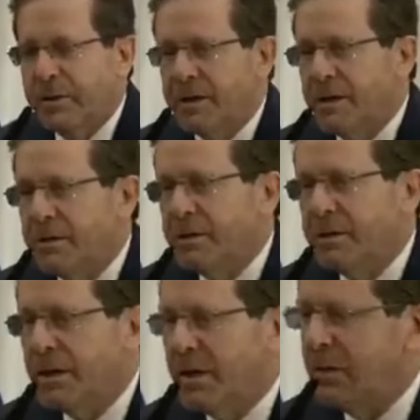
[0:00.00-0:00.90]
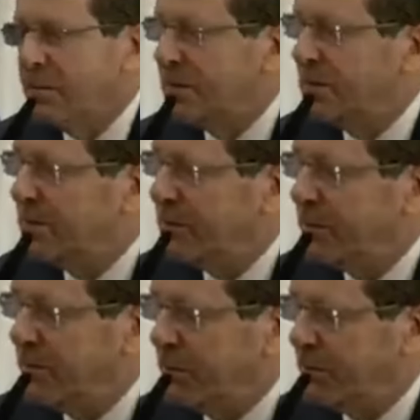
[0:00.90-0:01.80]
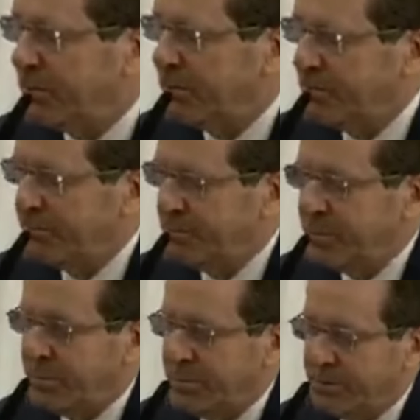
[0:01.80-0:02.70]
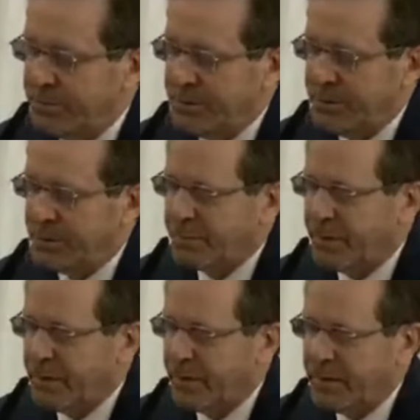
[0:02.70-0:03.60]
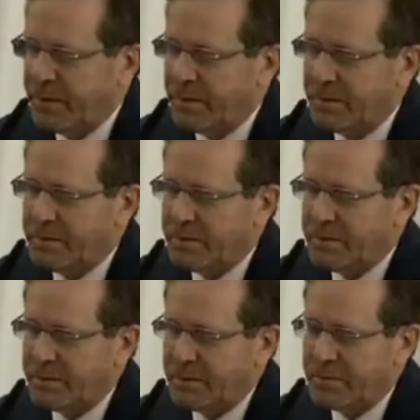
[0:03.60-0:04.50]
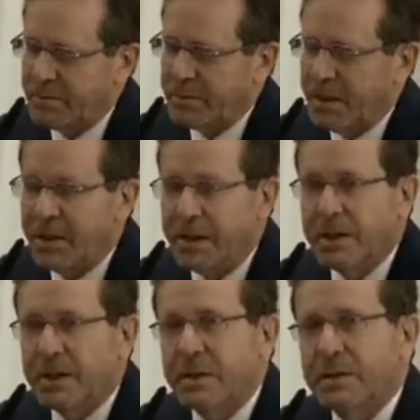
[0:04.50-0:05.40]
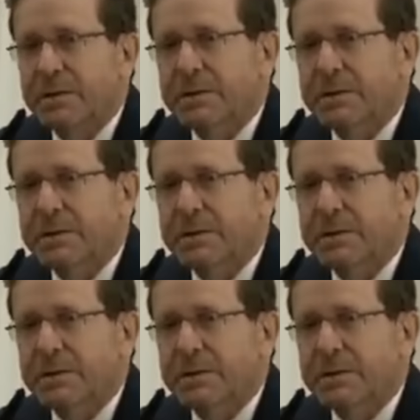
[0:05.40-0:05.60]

day in, day out, who are bereaving, praying, crying,